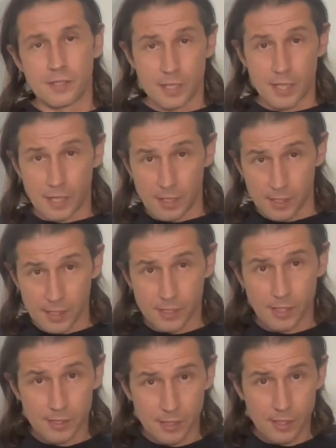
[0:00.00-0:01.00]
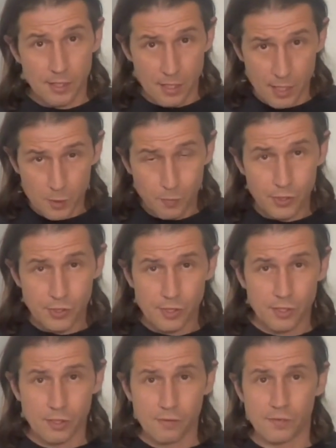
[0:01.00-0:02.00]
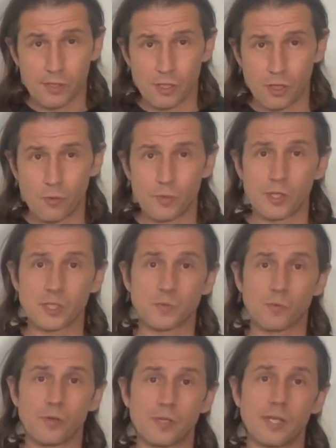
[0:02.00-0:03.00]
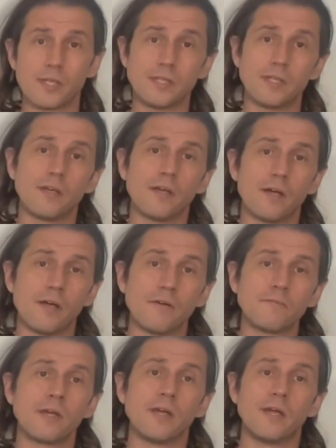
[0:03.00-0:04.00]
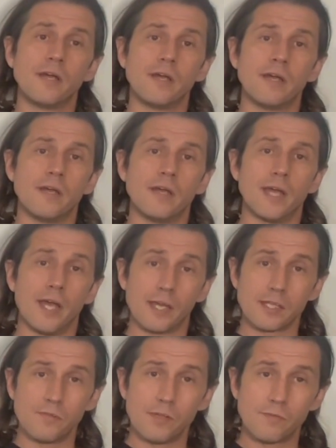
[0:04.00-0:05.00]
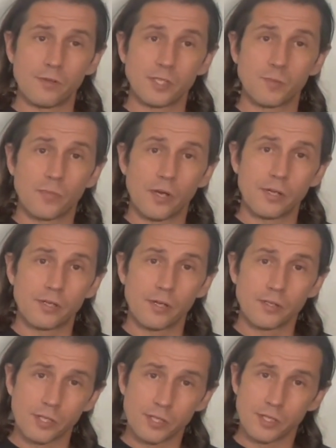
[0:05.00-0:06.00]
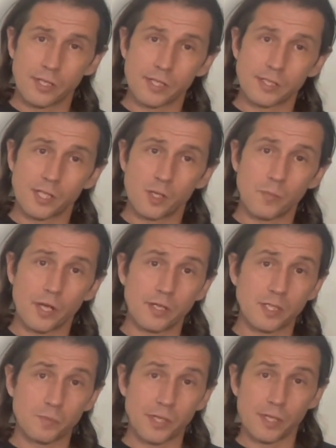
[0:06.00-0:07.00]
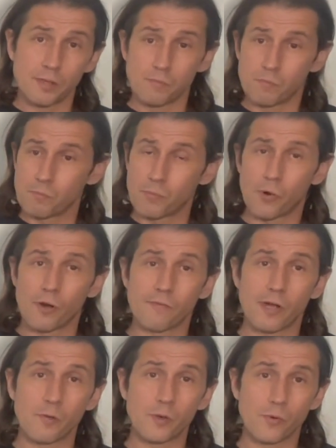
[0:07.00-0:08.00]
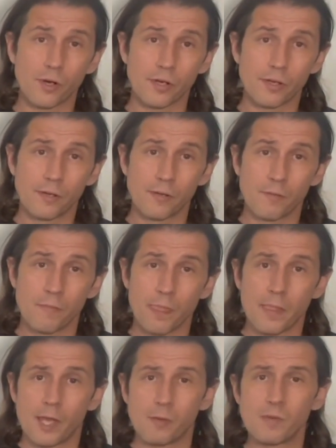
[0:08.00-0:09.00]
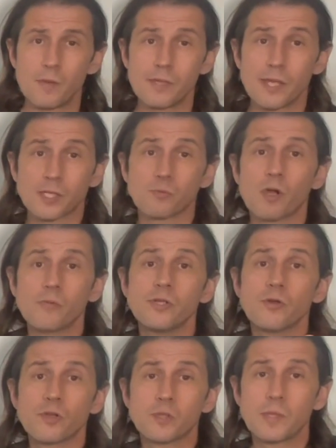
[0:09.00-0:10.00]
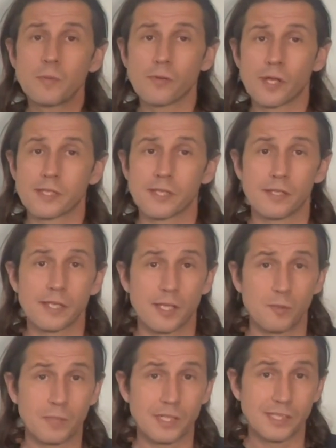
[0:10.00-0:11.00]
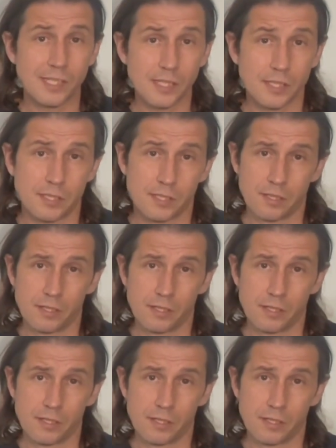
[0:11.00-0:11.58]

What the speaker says: And in this idea, in this particular video, we explored the idea of active inference, embodied cognition, and the extended mind as being part of how we work. And maybe that's why we notice people acting like NPCs.